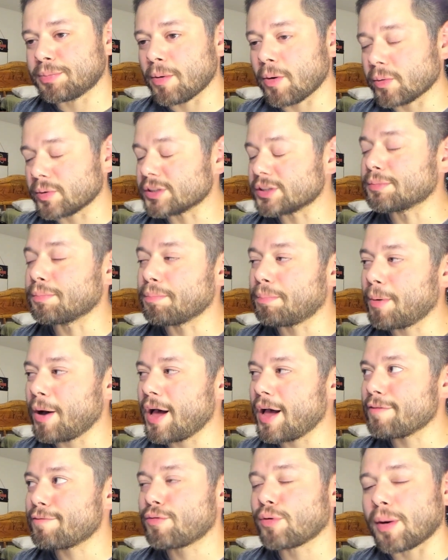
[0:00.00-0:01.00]
bonus,
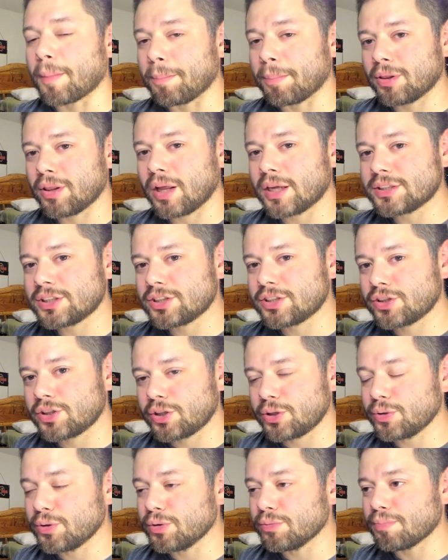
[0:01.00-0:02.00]
but for a
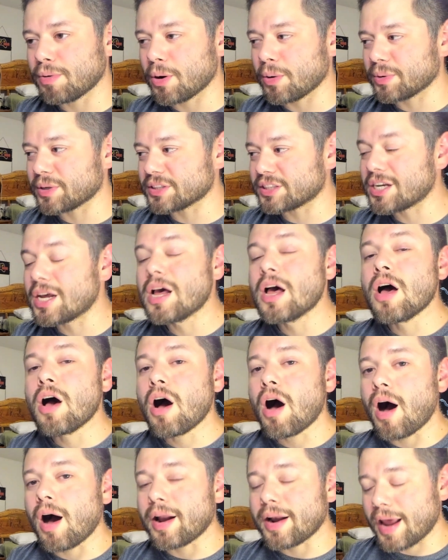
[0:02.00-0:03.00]
+2 bonus
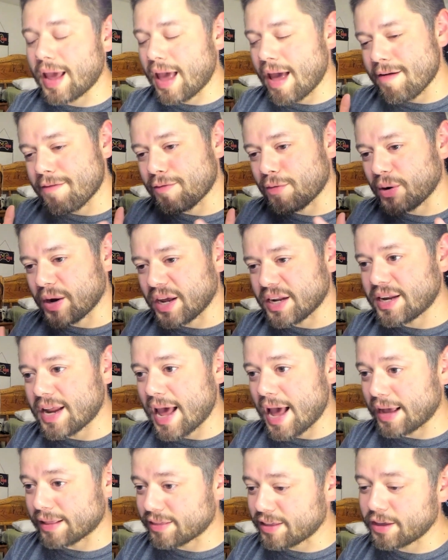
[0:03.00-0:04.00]
on every
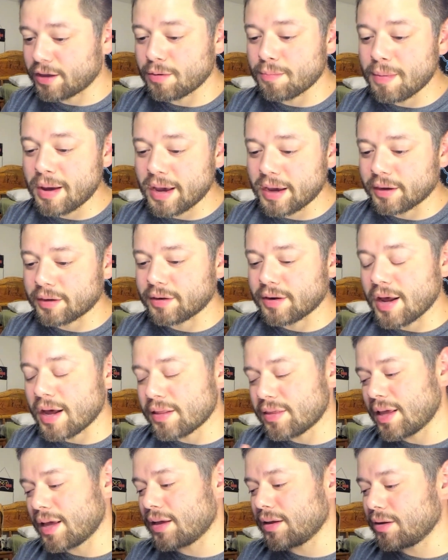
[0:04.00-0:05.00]
attack that you make.
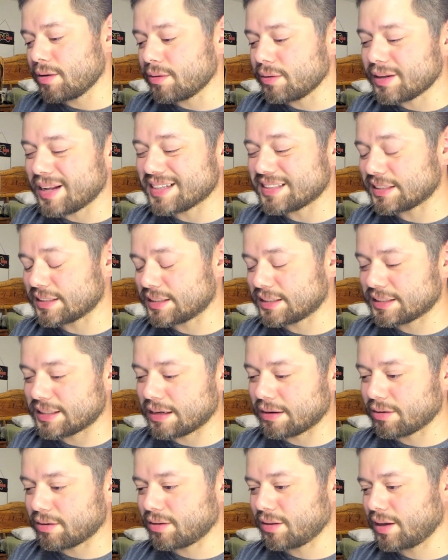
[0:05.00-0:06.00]
Not that you'll
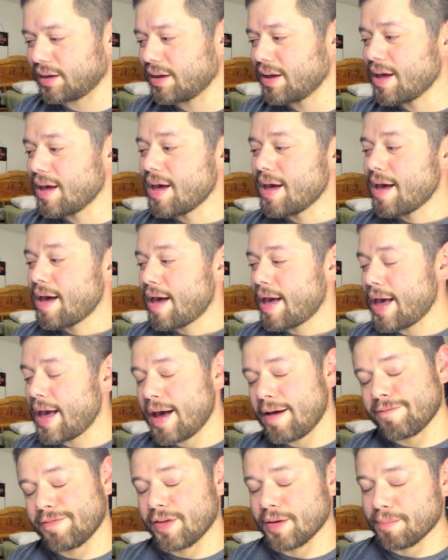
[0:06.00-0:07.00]
necessarily
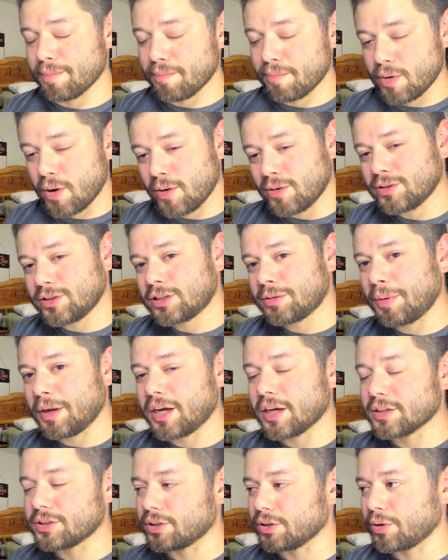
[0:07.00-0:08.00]
have the most
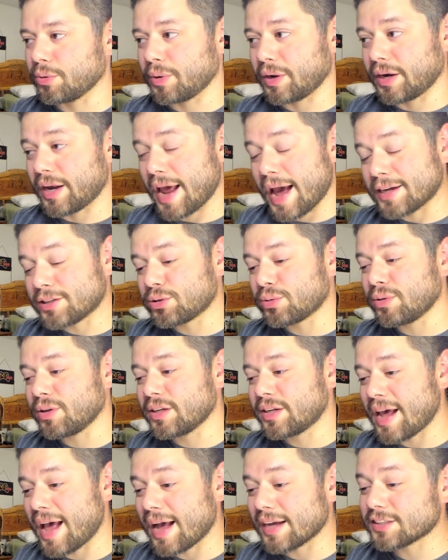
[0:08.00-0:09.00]
because you're doing natural
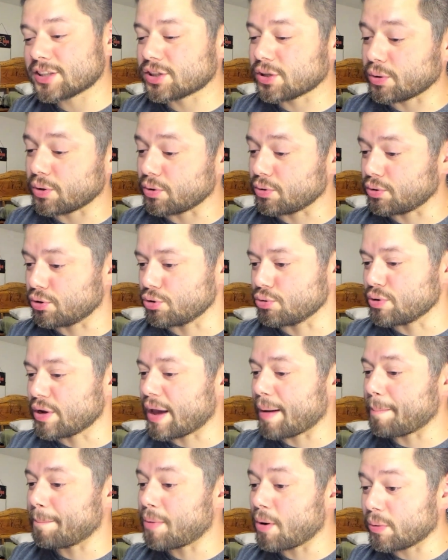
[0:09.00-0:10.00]
attacks, though you do
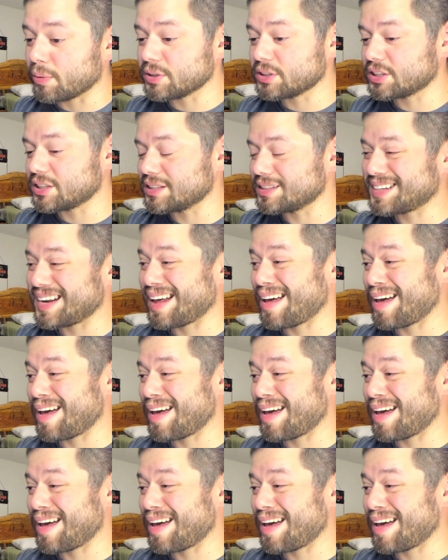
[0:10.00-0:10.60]
get bonuses to